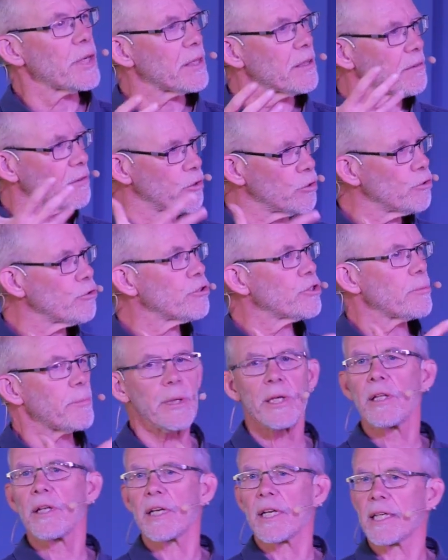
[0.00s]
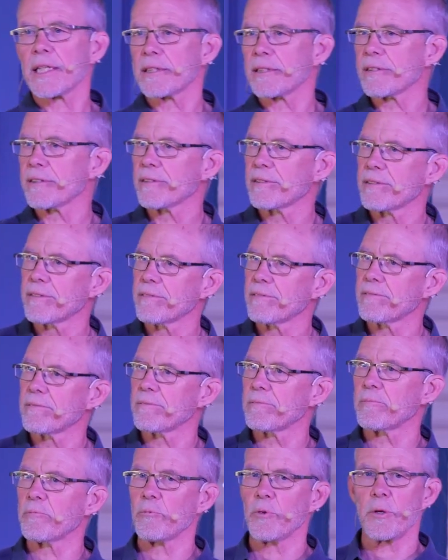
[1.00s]
we lose abilities.
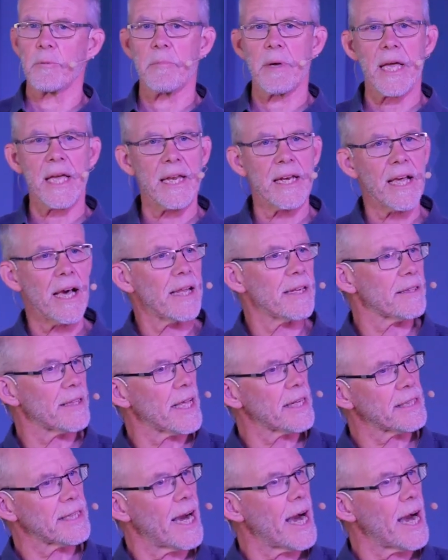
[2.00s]
We may not, that